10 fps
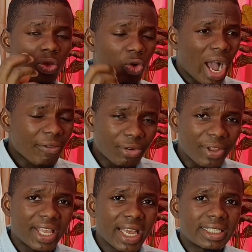You have
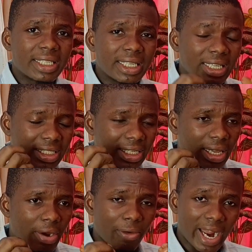to get it
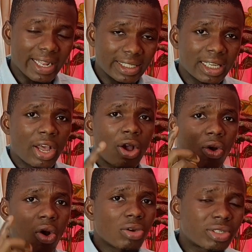right.
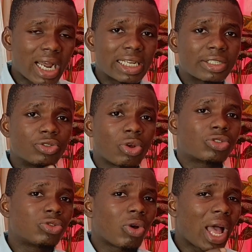Contrast
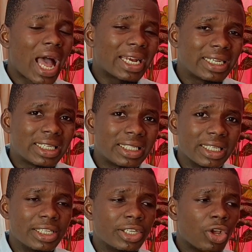does not add
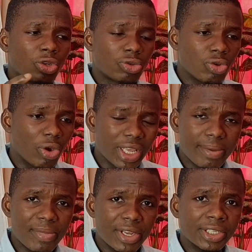details to your
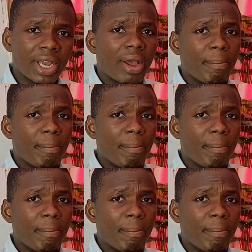image.